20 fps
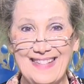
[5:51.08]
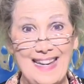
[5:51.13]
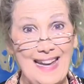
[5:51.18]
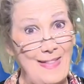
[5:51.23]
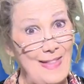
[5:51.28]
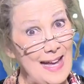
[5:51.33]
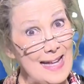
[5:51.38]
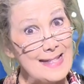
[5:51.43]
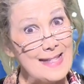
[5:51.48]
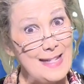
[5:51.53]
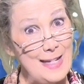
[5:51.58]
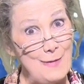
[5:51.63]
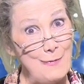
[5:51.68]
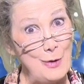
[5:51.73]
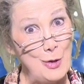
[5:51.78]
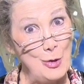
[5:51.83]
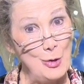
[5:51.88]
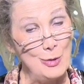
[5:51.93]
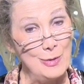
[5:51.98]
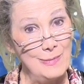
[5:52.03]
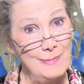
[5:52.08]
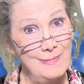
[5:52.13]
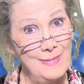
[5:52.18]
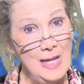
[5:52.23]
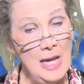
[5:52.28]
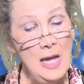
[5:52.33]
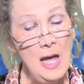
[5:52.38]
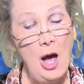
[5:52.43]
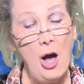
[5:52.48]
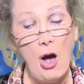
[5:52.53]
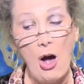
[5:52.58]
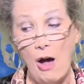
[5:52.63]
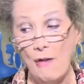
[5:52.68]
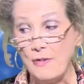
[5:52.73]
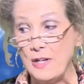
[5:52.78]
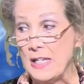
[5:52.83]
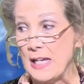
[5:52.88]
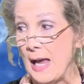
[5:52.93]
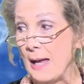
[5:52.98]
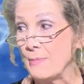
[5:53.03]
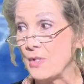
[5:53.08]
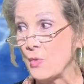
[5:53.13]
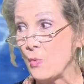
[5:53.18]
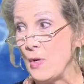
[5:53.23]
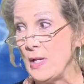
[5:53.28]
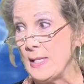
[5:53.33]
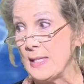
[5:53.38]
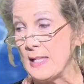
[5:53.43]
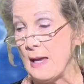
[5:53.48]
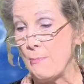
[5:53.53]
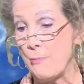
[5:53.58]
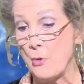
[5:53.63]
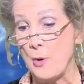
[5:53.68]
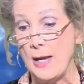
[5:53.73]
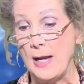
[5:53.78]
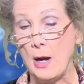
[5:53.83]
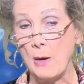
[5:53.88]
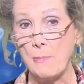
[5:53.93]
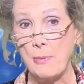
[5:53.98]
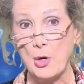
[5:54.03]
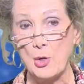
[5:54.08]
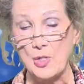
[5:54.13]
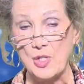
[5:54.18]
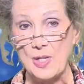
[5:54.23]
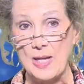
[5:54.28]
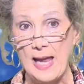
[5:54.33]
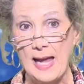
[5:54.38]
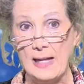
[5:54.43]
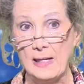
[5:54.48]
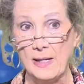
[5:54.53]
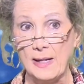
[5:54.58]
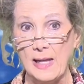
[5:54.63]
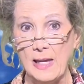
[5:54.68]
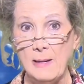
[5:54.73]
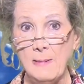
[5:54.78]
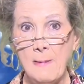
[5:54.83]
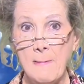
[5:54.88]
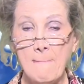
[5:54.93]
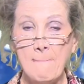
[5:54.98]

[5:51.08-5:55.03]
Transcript: Now, that's difficult. Oftentimes, we separate our personality